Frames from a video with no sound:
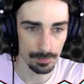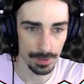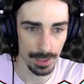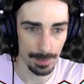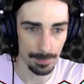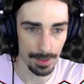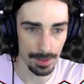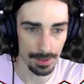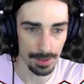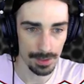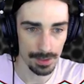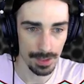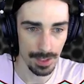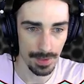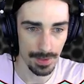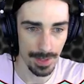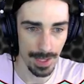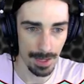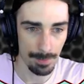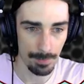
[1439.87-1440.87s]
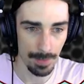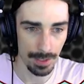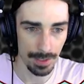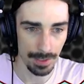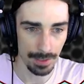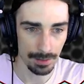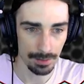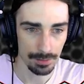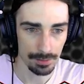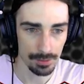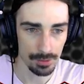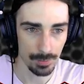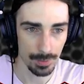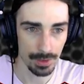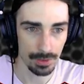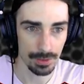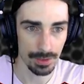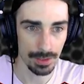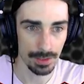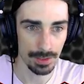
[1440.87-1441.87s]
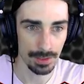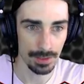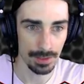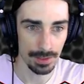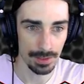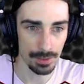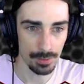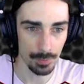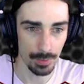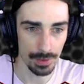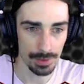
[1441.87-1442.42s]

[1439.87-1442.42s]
yep, I'm gonna say that many. So we don't need these